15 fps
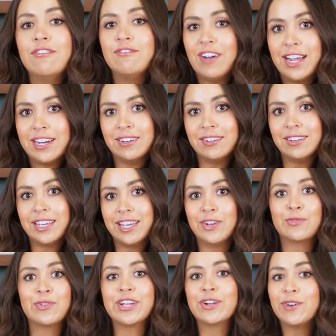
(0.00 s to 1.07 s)
Finally,
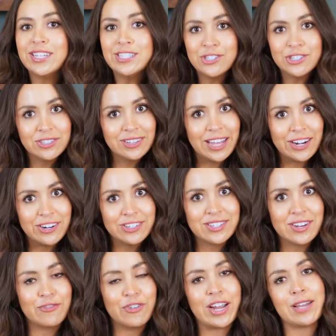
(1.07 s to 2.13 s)
request your letters
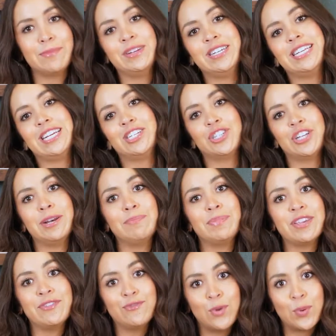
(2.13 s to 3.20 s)
of recommendation
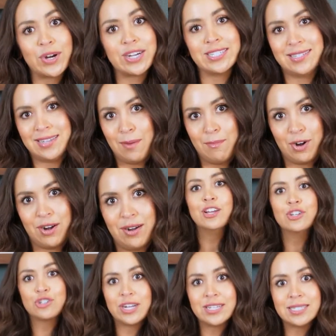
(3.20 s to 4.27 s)
before summer.
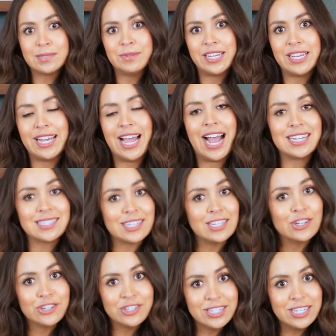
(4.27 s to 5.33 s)
Trust me, asking
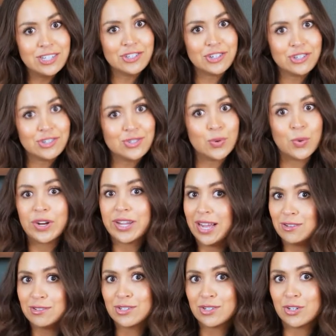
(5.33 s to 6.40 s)
your teachers or
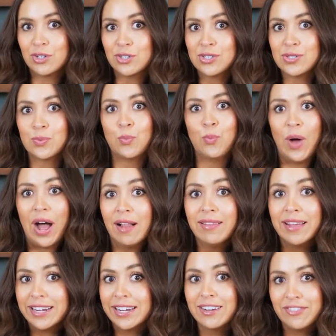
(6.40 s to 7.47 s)
counselors well
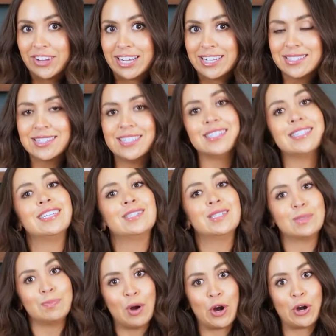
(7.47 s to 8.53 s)
in advance is a
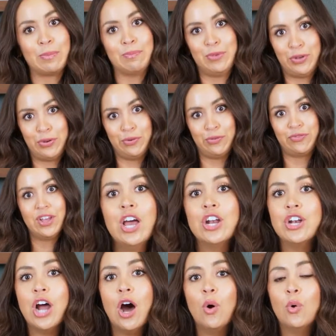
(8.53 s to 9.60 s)
smart move.
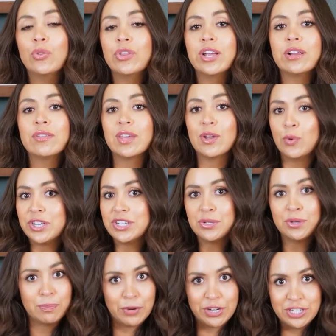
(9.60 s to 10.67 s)
Not only are they going
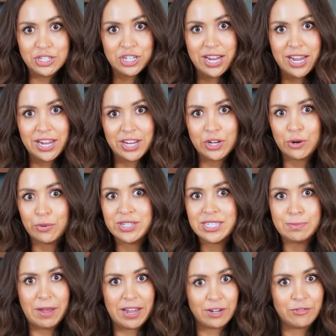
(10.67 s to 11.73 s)
to appreciate your
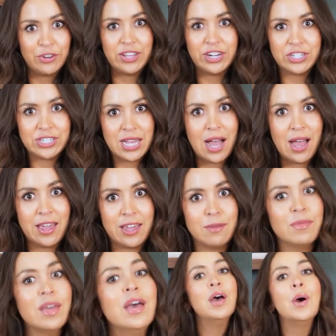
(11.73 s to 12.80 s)
respect for their
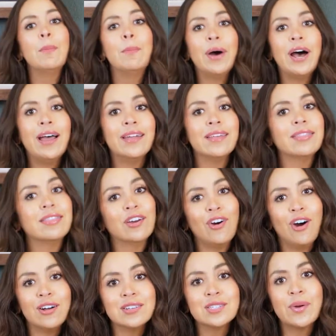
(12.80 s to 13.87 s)
time, but they'll
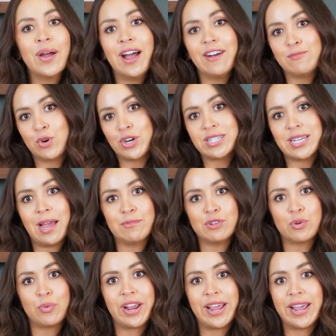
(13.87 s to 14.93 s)
also have more time
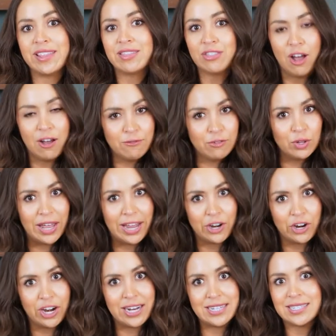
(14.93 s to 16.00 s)
to write a thoughtful
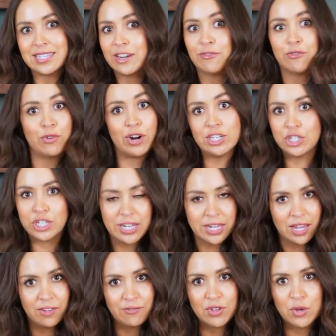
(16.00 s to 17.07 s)
letter instead of
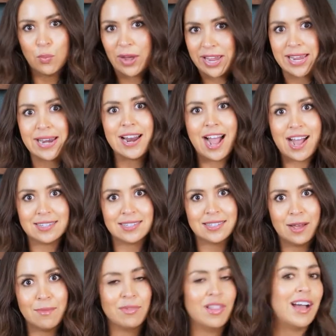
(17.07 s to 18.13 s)
rushing if you wait and ask
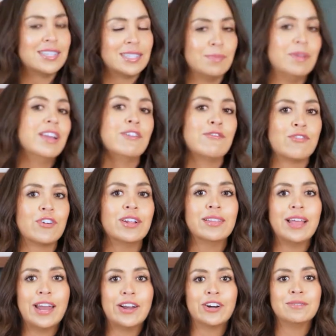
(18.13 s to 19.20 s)
them last minute for a
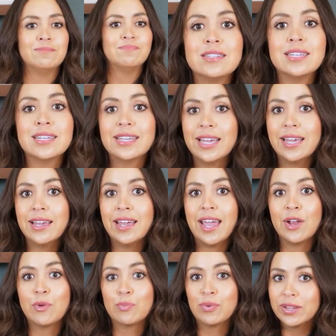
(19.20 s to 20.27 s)
letter. To get
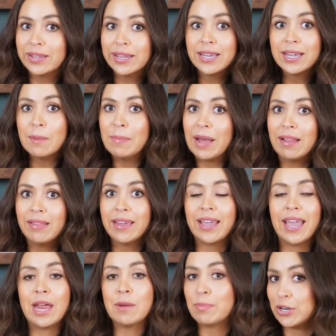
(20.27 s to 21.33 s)
a really compelling
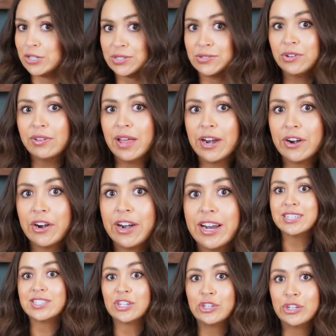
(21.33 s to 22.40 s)
and personal letter,
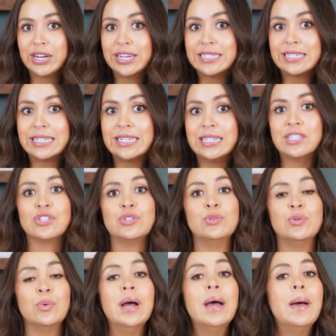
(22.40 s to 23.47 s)
it's a good idea
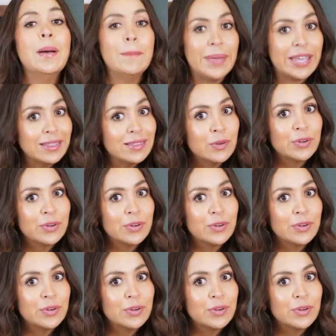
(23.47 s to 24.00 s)
to mainly